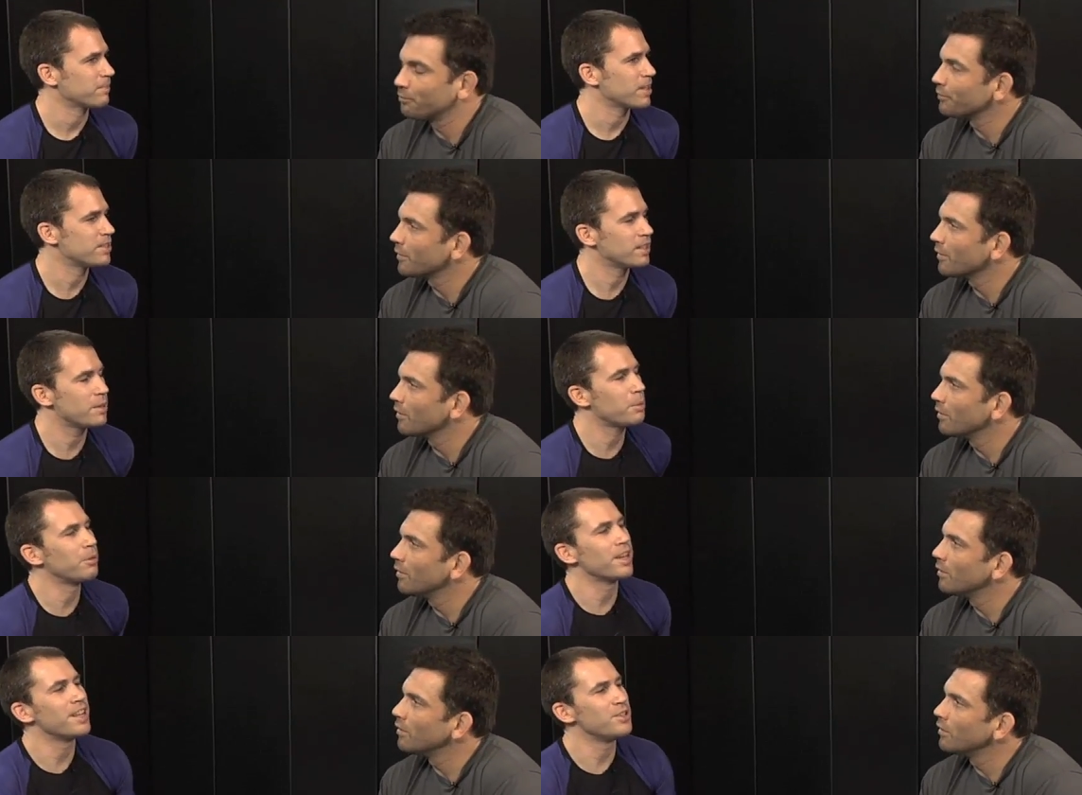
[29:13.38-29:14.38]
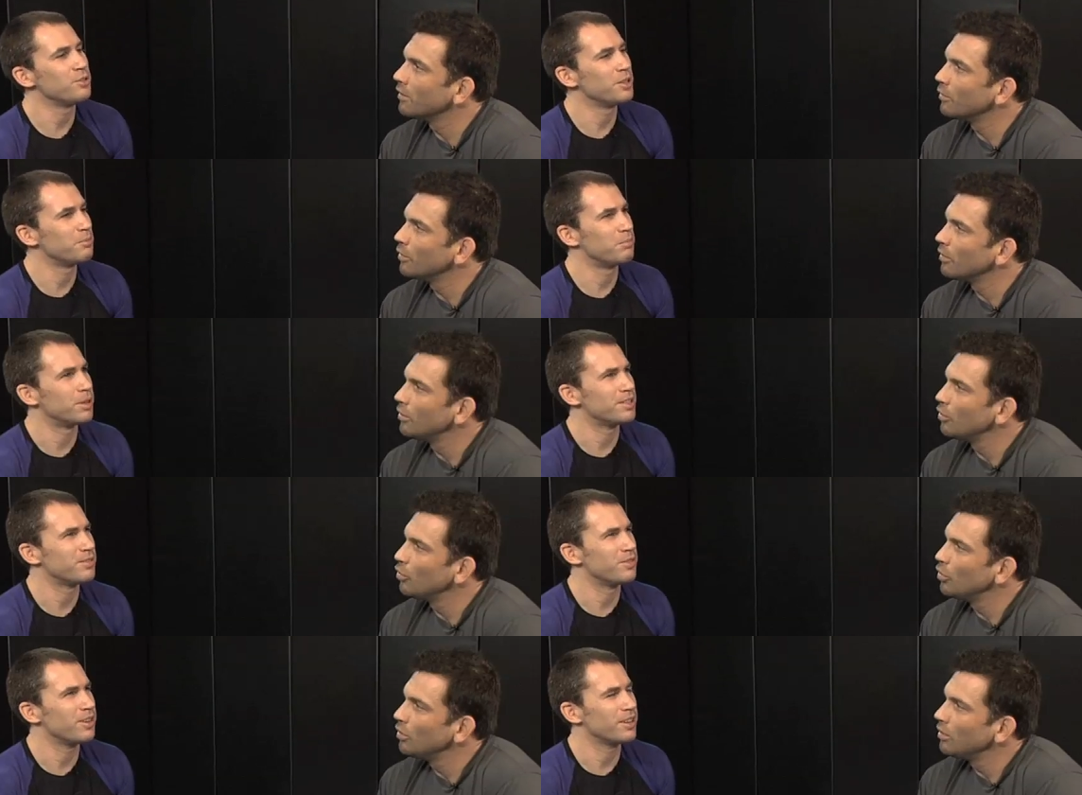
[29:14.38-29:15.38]
Speaker 1: I see a lot of people get into it, but I
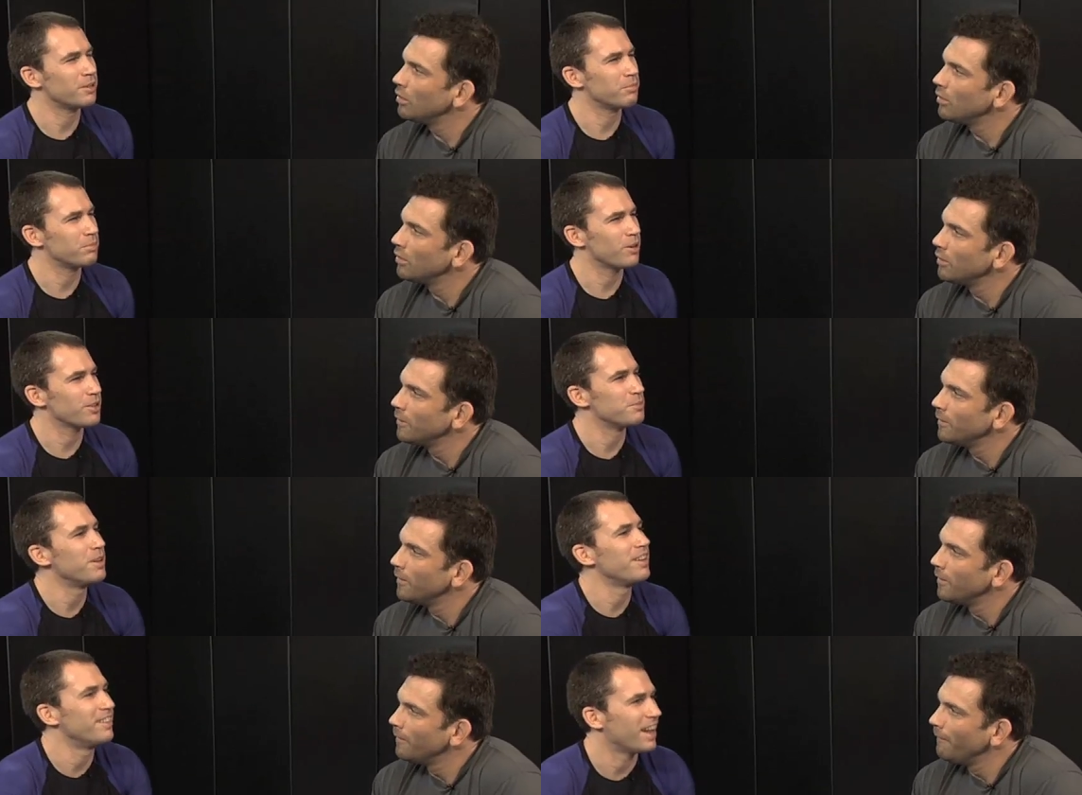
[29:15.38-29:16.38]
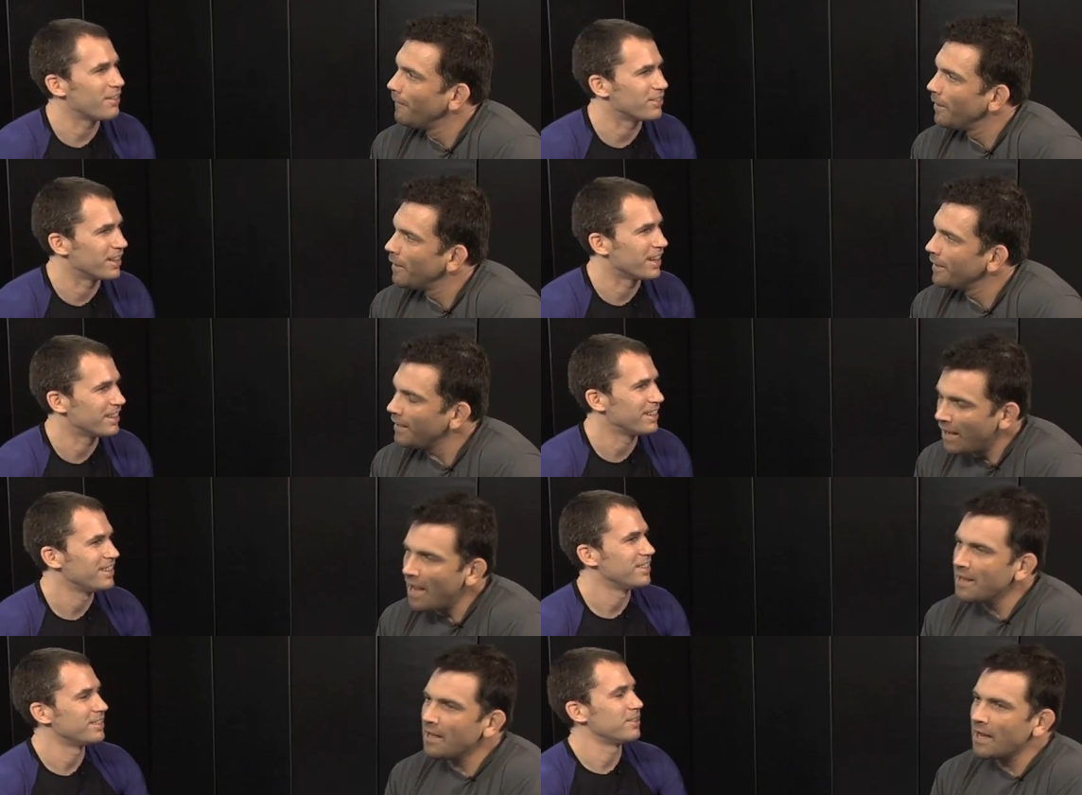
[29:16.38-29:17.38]
see very little progress made after that.
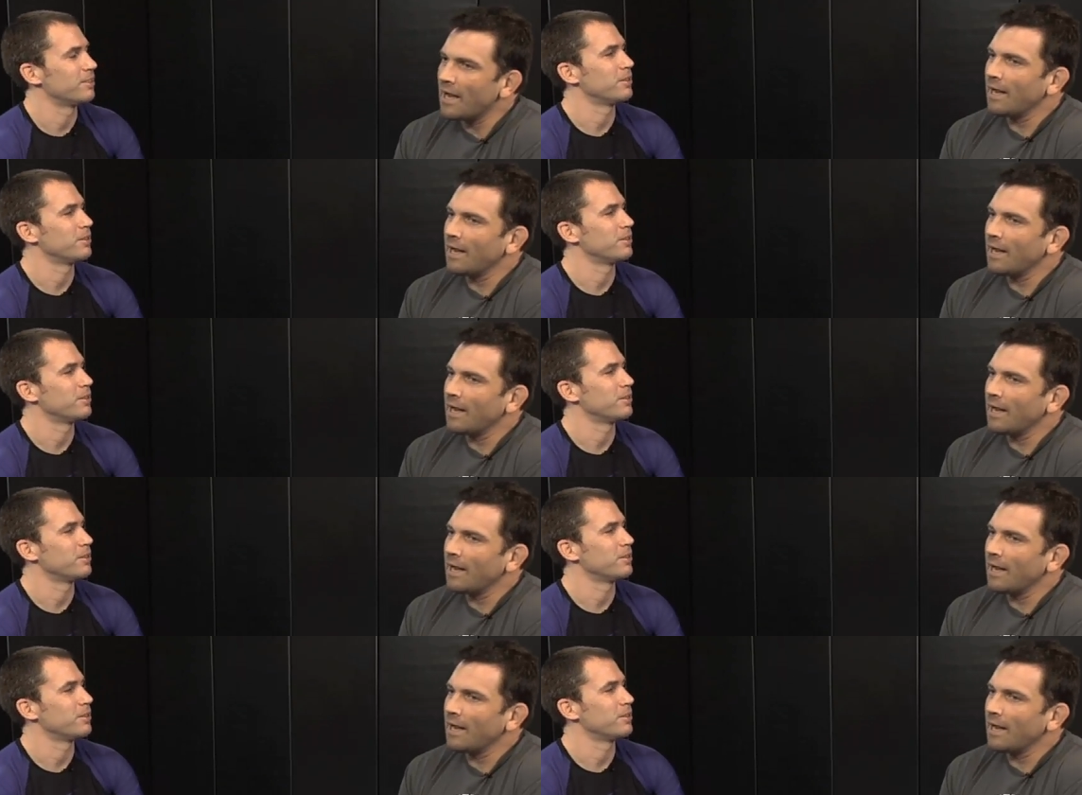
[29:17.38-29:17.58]
Speaker 2: Yeah, yeah,